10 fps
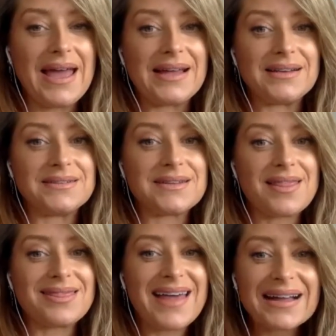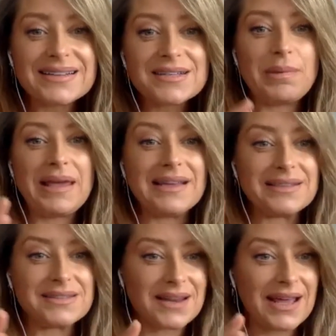and that to me
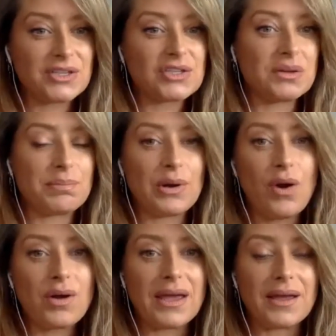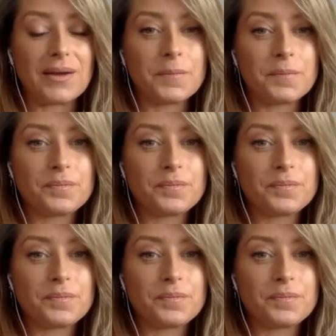is connection and belonging